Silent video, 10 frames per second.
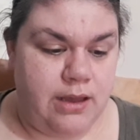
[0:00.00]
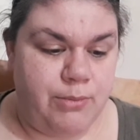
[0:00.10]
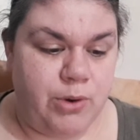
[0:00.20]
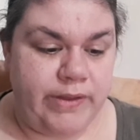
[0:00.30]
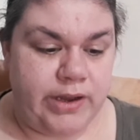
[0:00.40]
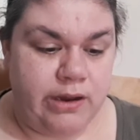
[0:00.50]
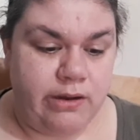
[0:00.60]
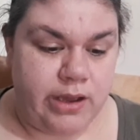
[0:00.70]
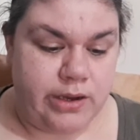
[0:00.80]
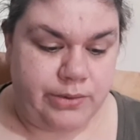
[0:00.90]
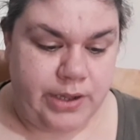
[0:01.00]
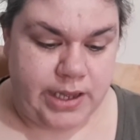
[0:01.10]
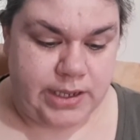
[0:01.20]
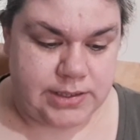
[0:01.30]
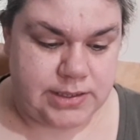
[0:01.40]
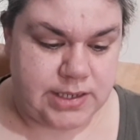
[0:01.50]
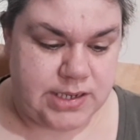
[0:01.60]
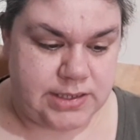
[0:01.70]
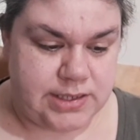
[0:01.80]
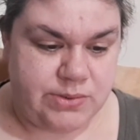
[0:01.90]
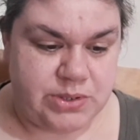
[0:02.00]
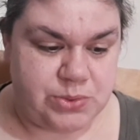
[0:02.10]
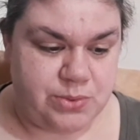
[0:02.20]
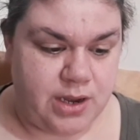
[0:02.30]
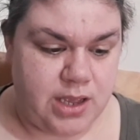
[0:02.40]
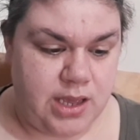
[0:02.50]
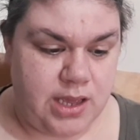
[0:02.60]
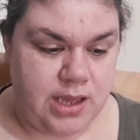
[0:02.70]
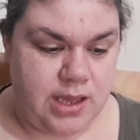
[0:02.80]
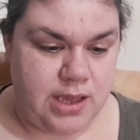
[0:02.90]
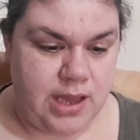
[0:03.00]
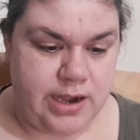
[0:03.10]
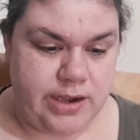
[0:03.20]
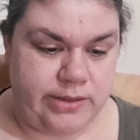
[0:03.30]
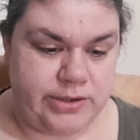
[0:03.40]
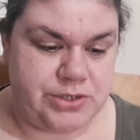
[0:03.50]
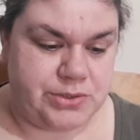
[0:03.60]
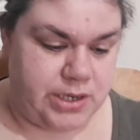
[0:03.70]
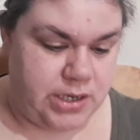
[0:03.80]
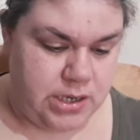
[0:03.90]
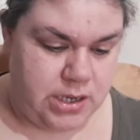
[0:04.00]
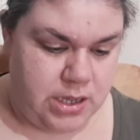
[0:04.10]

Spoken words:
more than a year ago, I guess, because I was working at another store.